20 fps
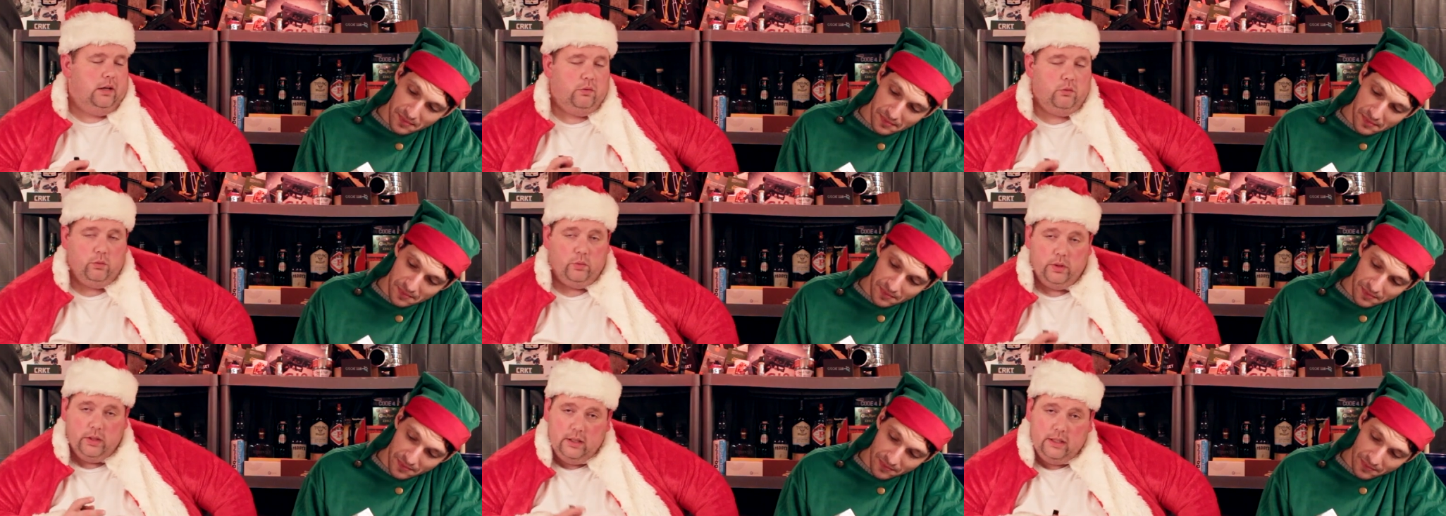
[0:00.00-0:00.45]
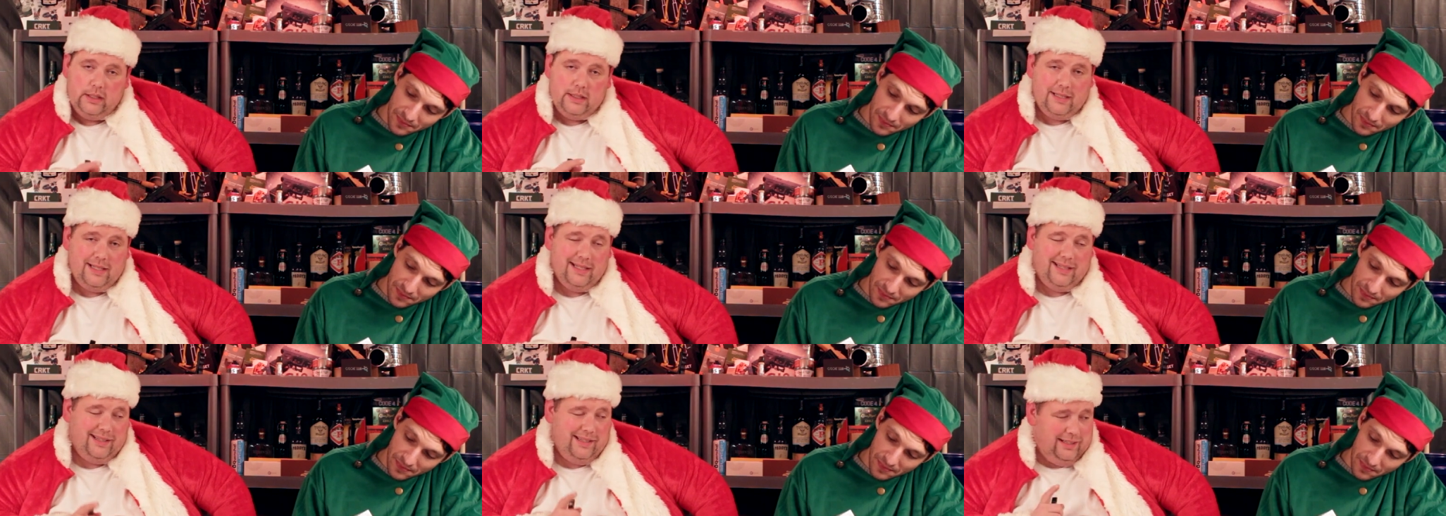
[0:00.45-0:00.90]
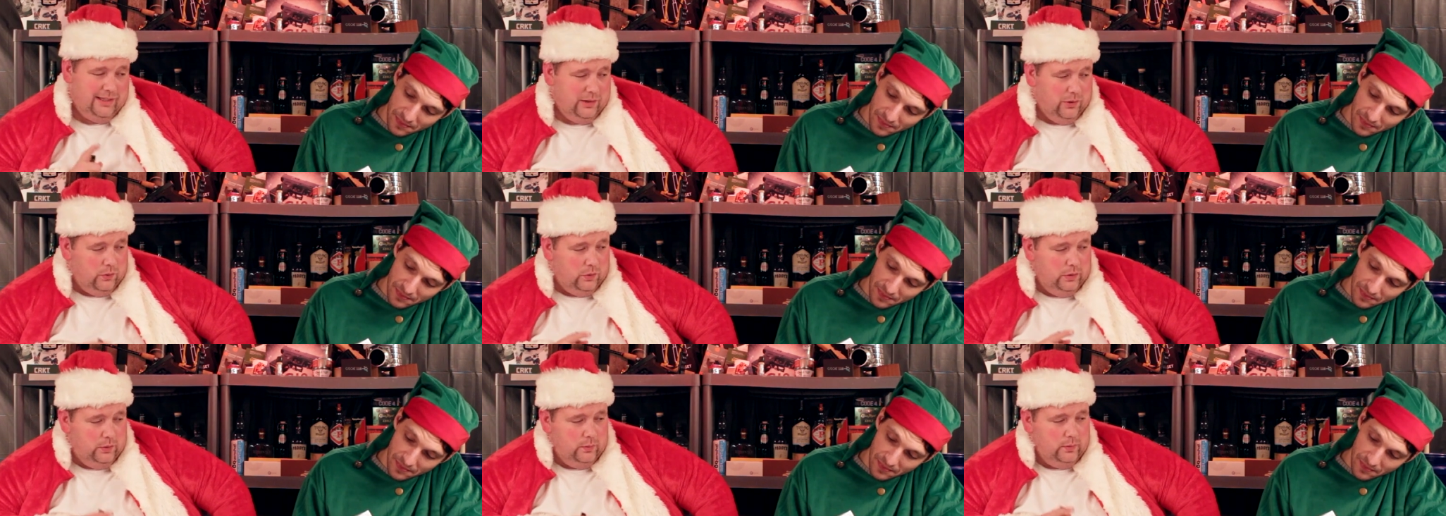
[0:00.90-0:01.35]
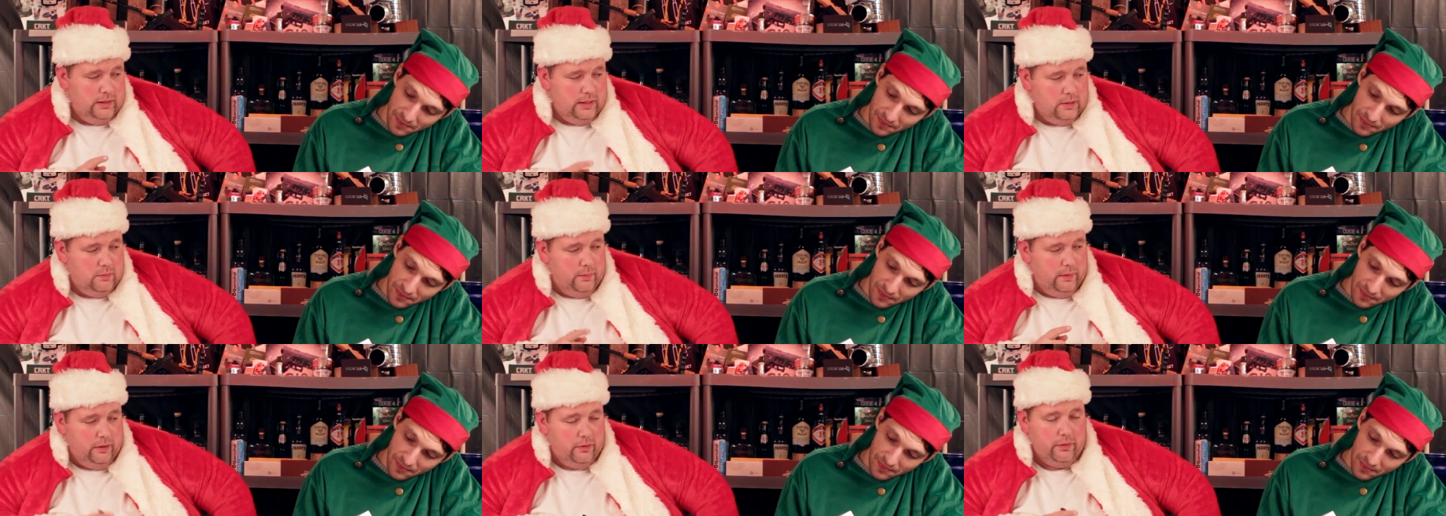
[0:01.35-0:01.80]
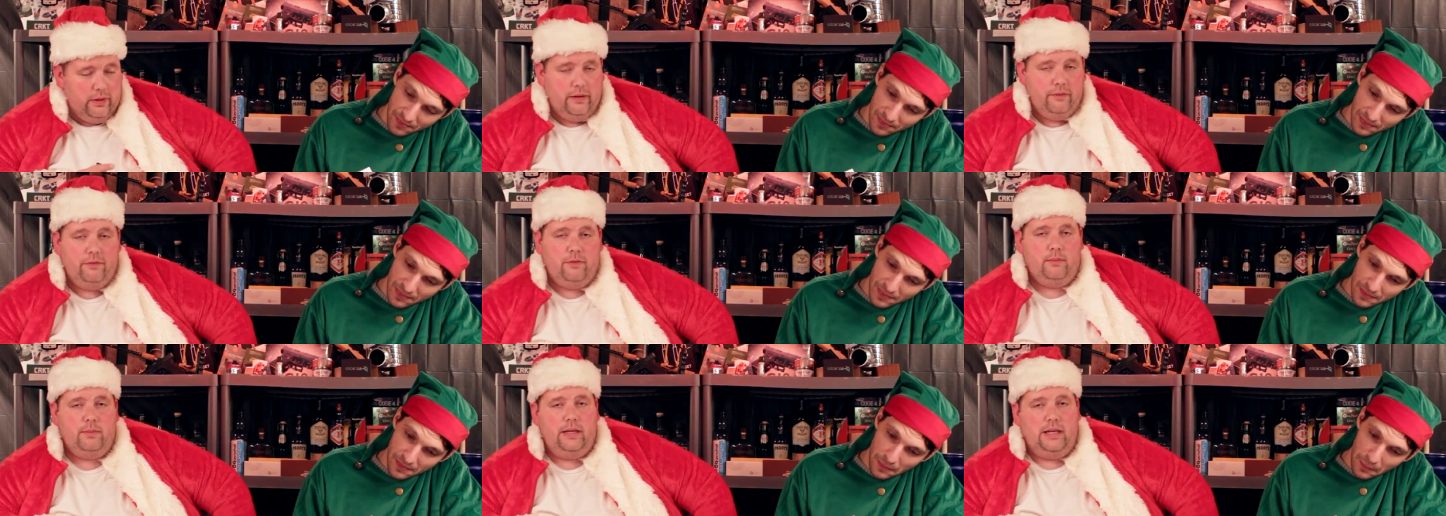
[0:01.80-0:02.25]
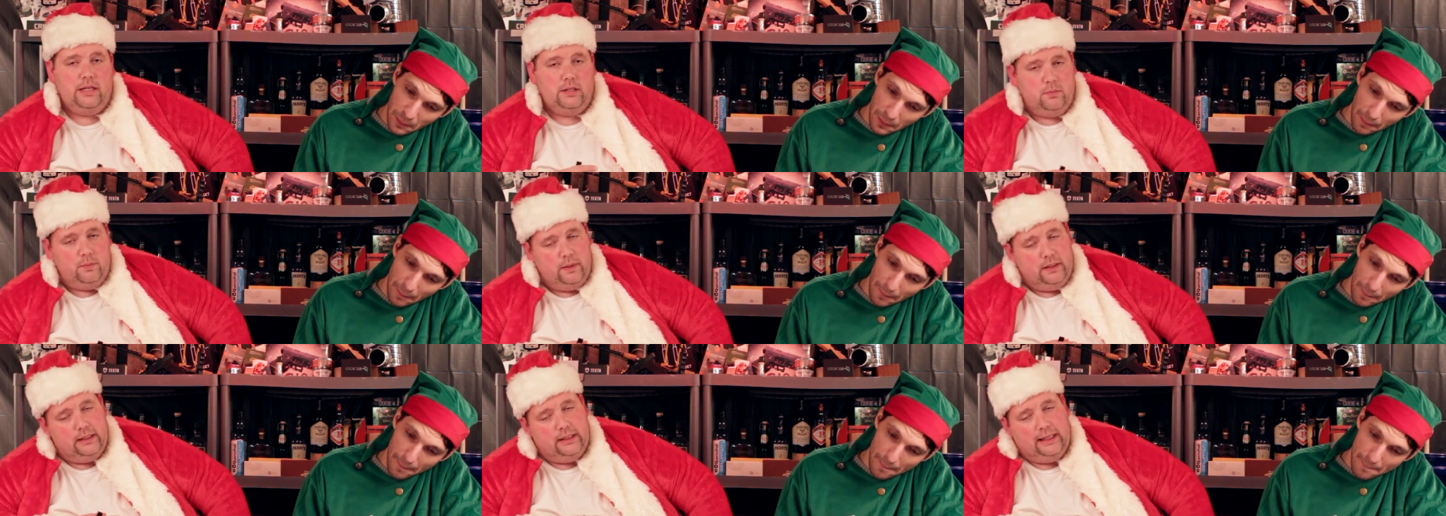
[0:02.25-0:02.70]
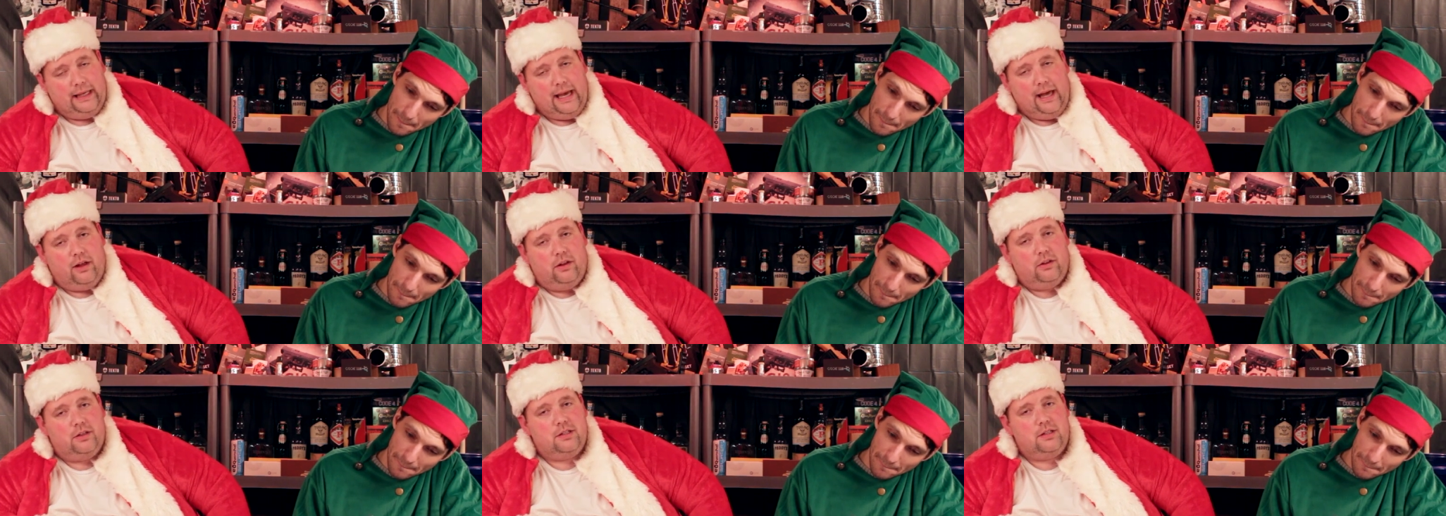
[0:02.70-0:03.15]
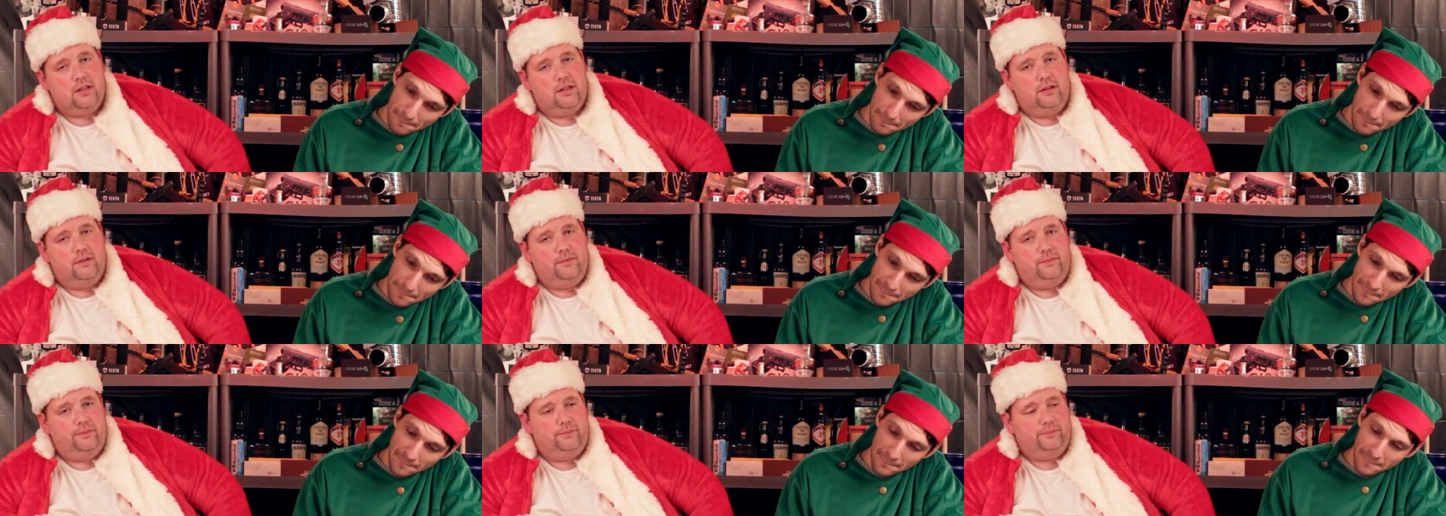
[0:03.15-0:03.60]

Speaker 1: Realistically, the only one that's been great for me has been the Galaxy.